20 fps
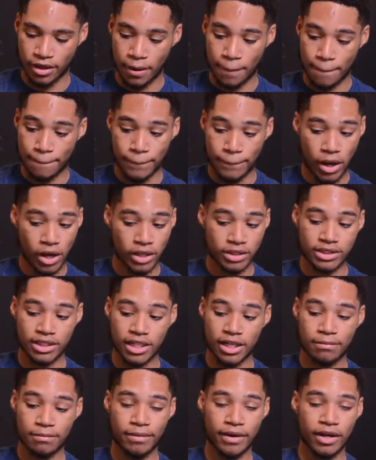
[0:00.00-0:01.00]
Bucks
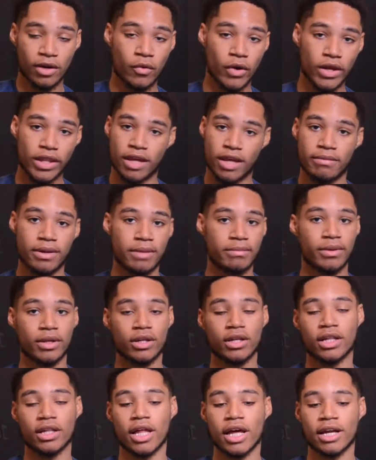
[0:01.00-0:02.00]
get a big win. They've been
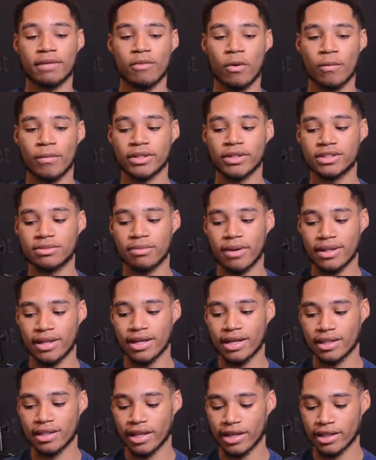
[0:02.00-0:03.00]
building a lot of momentum, I
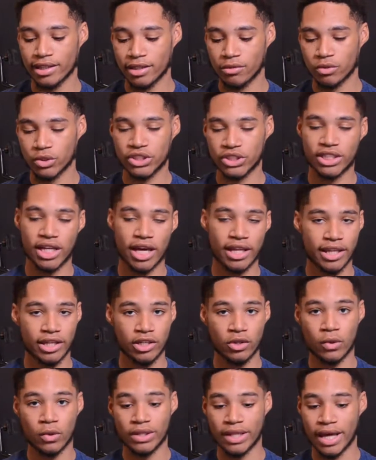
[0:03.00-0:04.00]
think, lately. We'll see how they
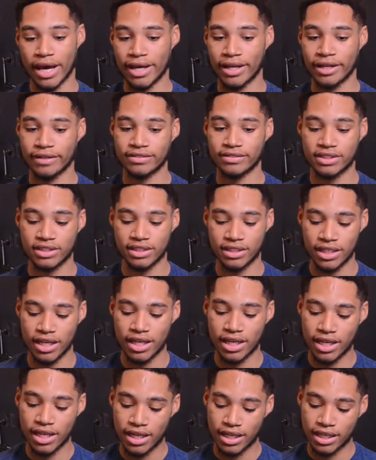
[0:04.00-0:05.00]
do in that NFC
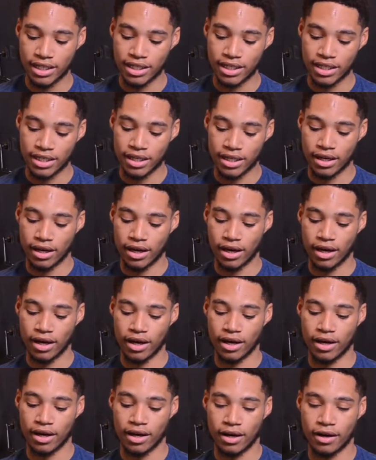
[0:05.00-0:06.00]

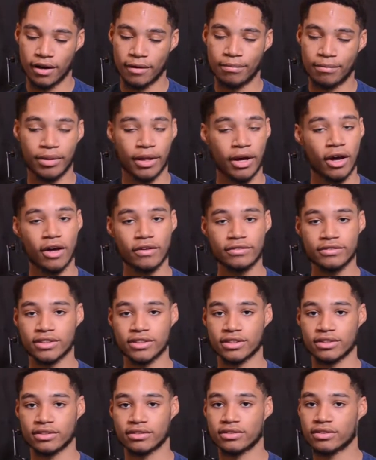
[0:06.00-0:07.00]
playoffs
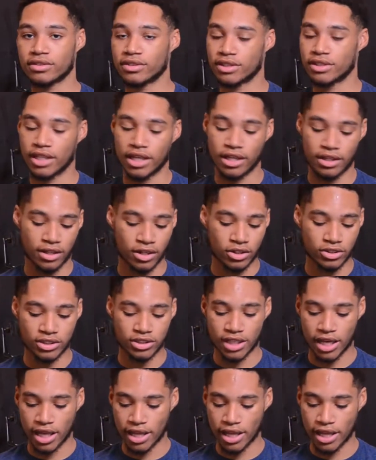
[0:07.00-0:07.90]
and see how